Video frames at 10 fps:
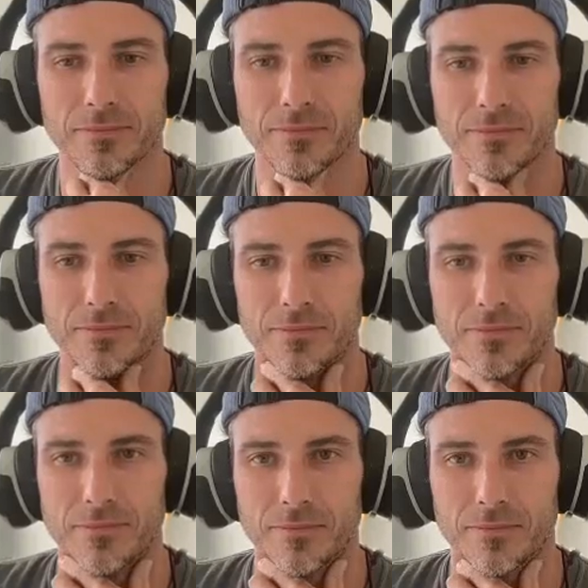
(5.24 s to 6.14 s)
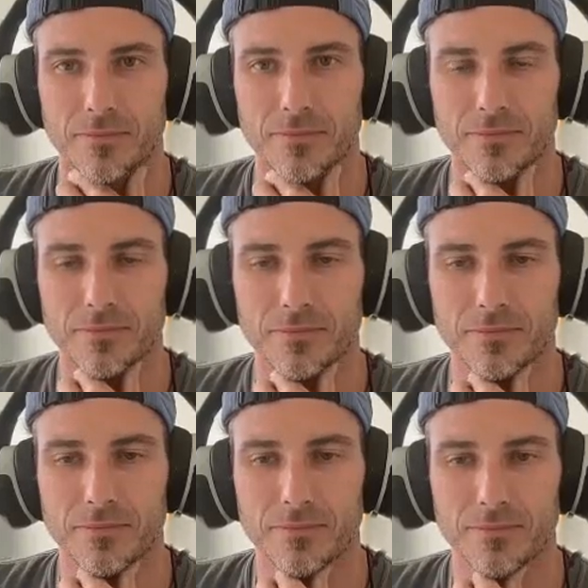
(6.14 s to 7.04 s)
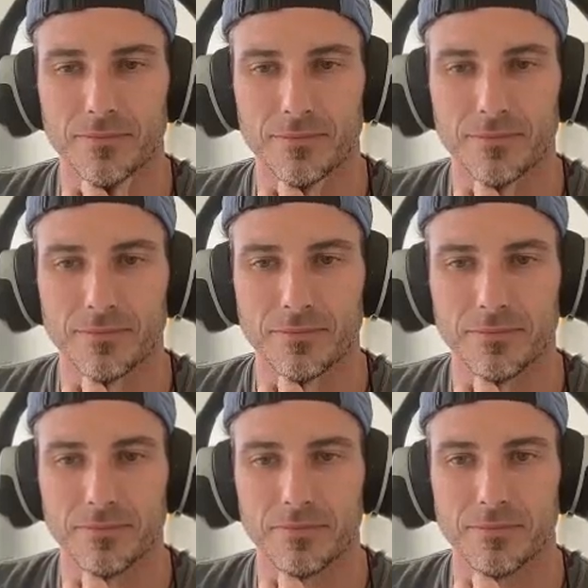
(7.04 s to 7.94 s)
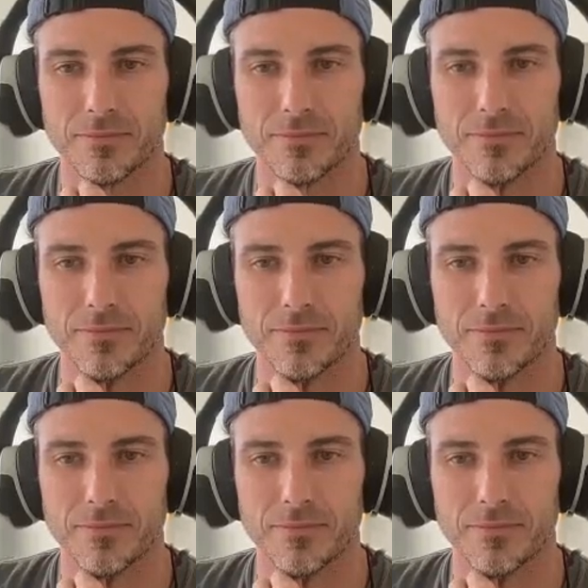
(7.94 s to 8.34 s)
(not speaking)